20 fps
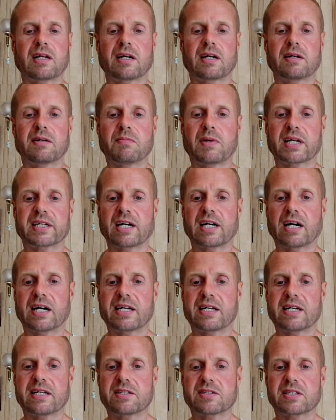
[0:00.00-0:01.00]
I, my
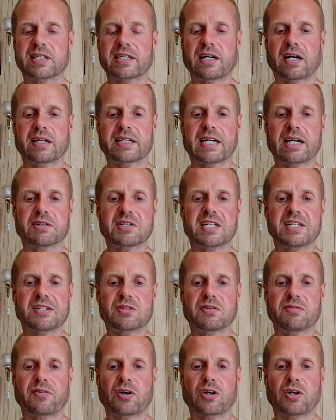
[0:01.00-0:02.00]
guides the Yahyel
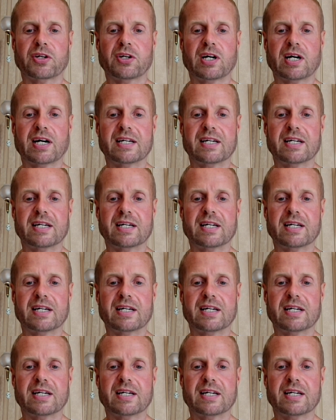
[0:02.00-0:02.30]
teach to follow your